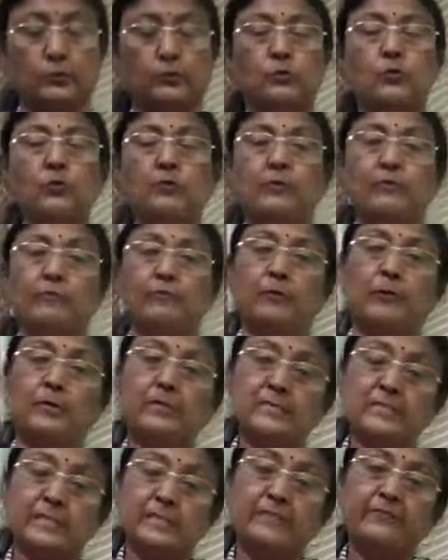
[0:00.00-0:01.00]
so what
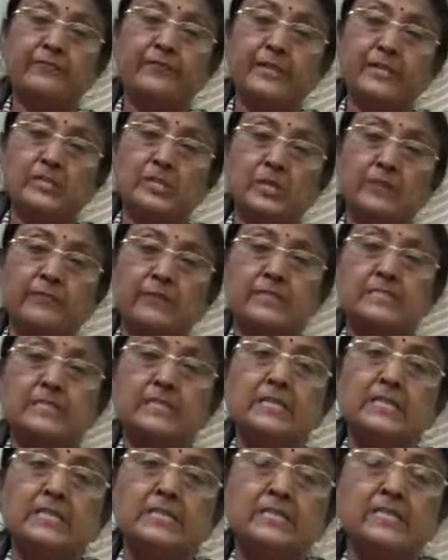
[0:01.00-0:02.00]
is the definition of
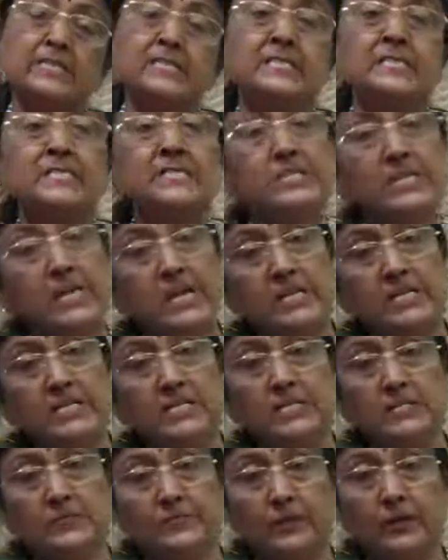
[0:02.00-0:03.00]
accelerations? Change
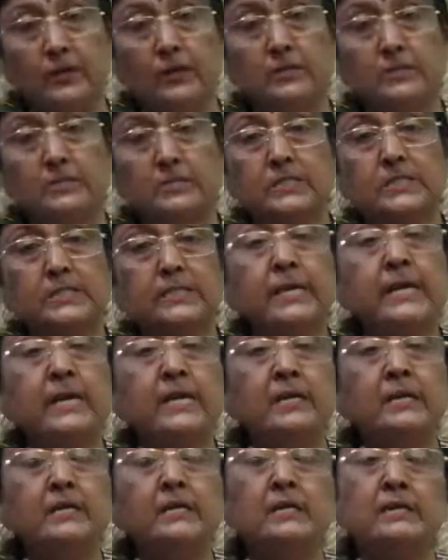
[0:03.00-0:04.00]
in
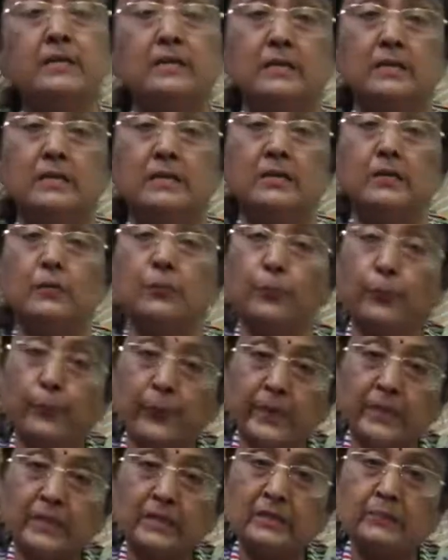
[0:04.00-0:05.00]
velocity
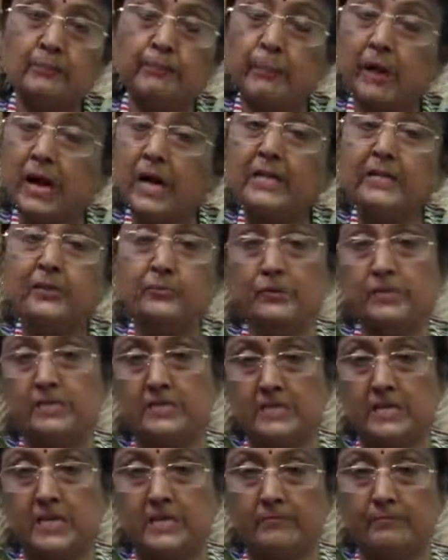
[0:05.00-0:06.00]
with per unit
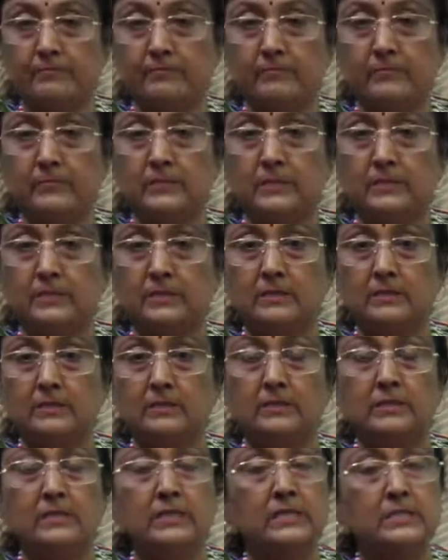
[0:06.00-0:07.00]
time
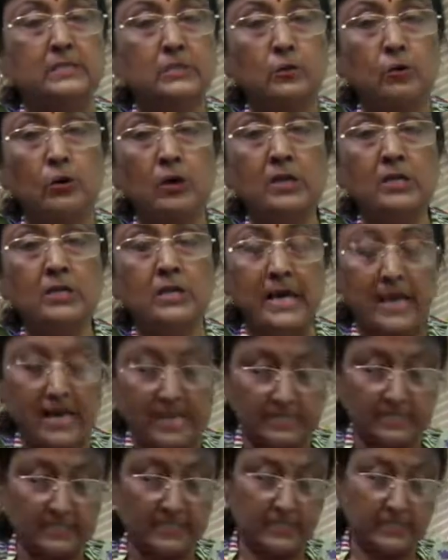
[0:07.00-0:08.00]
is called
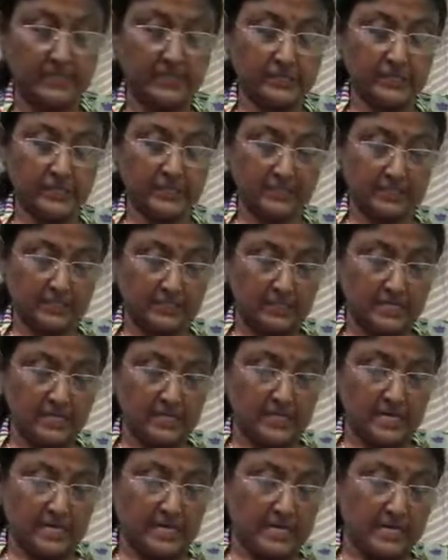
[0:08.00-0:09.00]
accelerations.
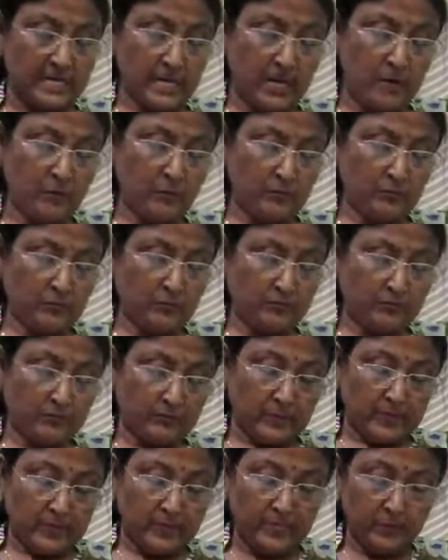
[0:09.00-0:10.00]
Now
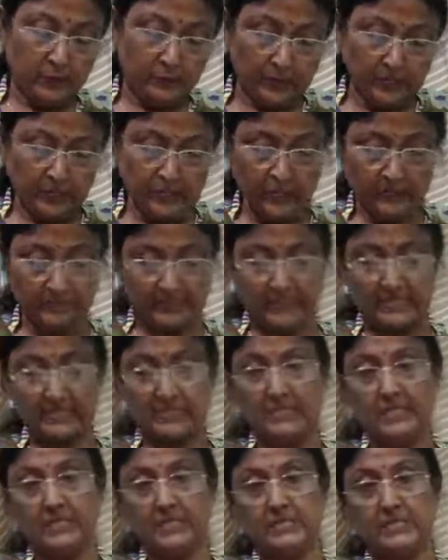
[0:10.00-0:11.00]
unit of
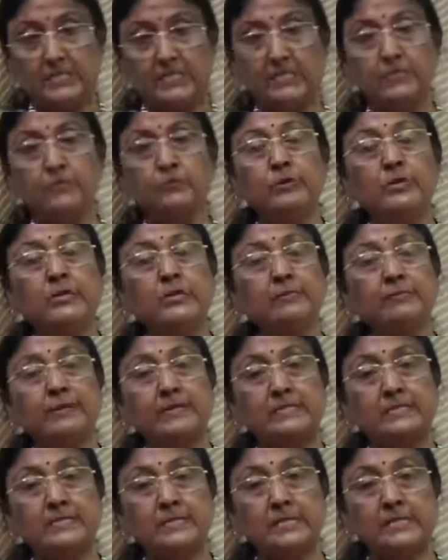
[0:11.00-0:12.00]
acceleration. Unit of
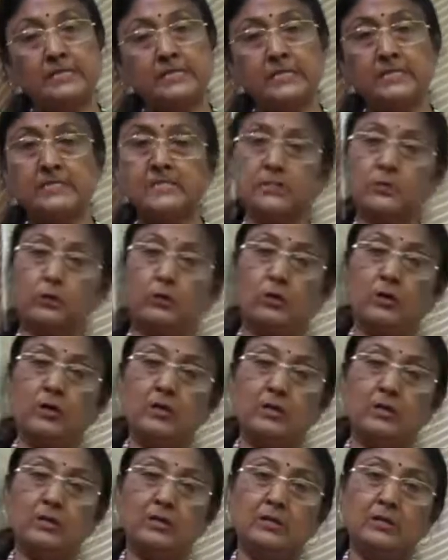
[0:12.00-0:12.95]
acceleration is called,